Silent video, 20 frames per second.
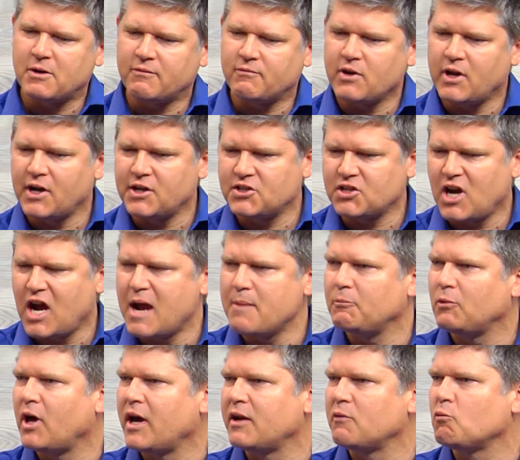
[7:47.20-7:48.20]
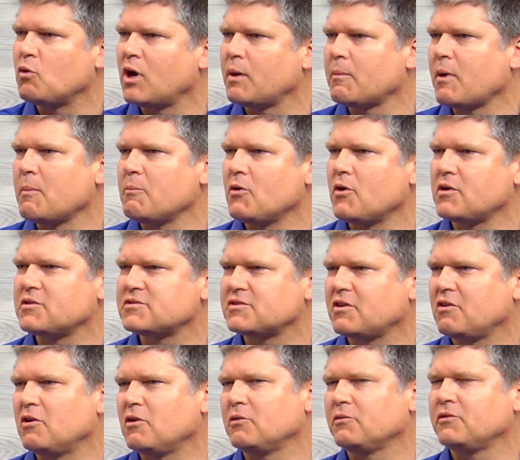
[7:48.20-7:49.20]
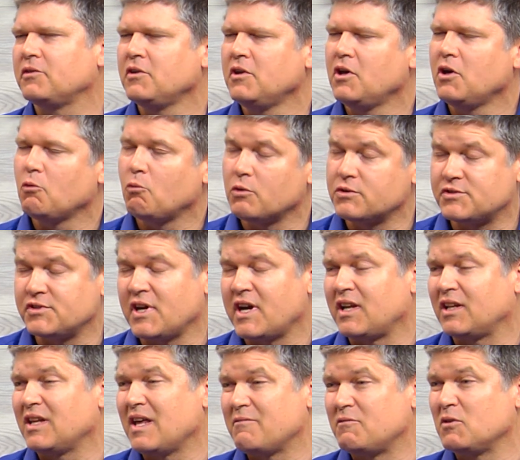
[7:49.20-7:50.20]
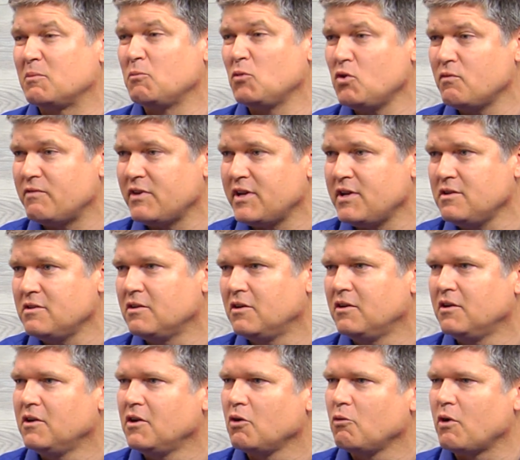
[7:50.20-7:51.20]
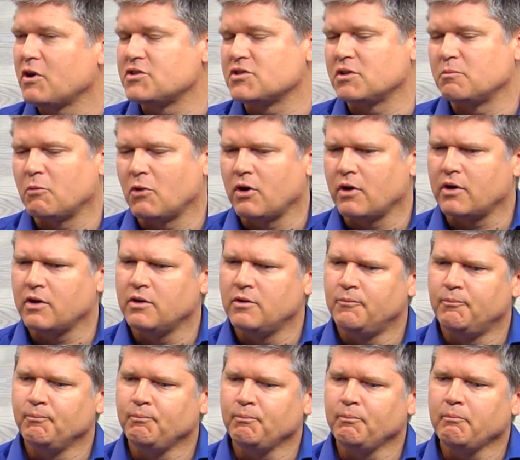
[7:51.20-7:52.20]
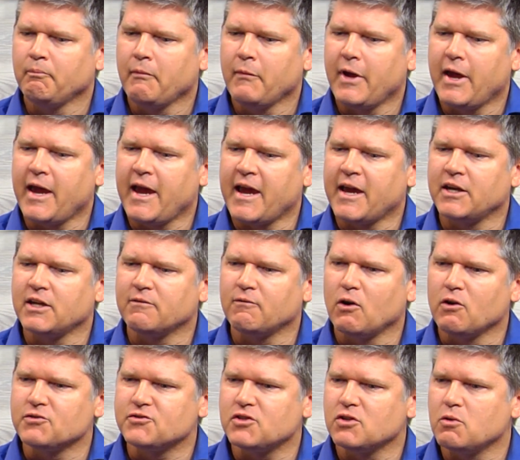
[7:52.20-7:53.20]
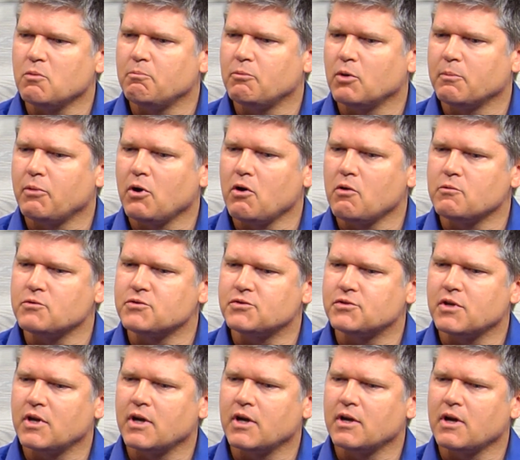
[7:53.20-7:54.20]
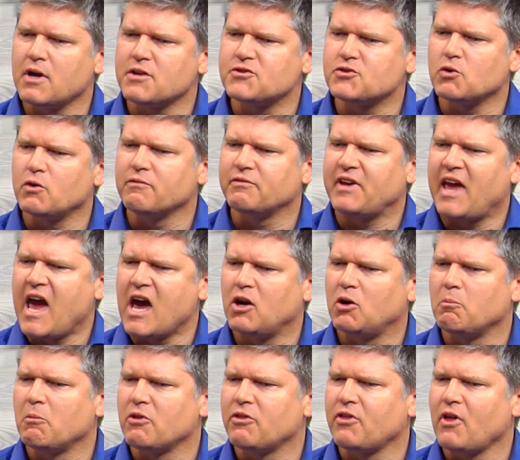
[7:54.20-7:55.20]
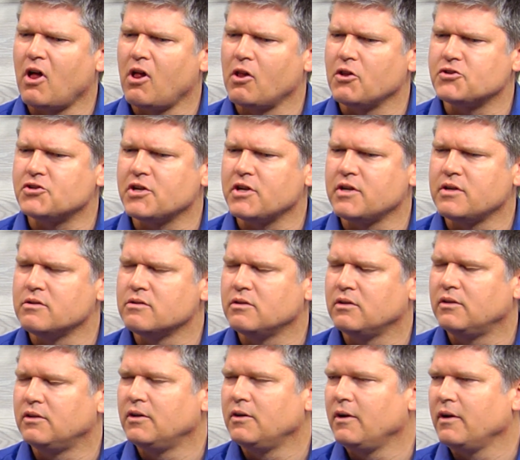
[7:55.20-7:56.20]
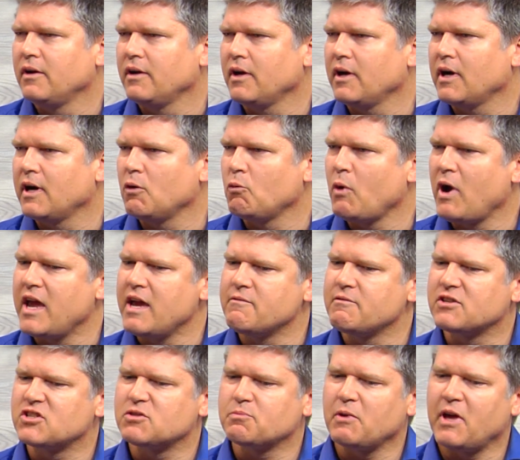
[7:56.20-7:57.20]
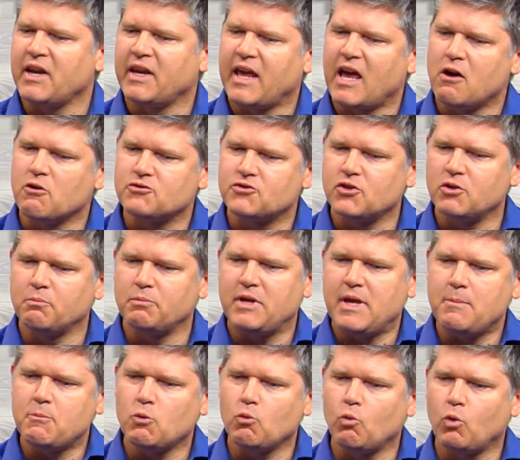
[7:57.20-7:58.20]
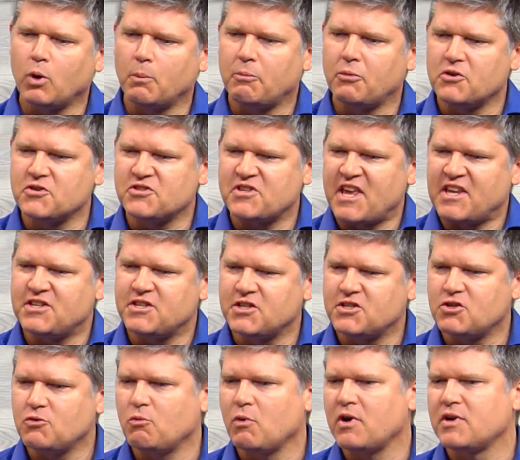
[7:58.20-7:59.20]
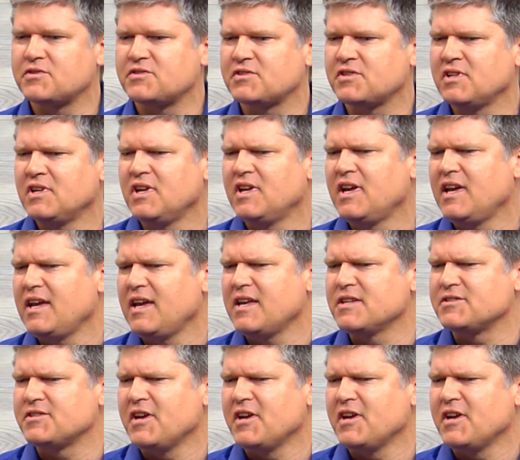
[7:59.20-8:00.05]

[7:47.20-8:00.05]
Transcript: I've got a timeline in one of my books called Was 9/11 a Movie? And I've also proposed a sort of counter-mythology, a way of explaining how certain people were presented to us as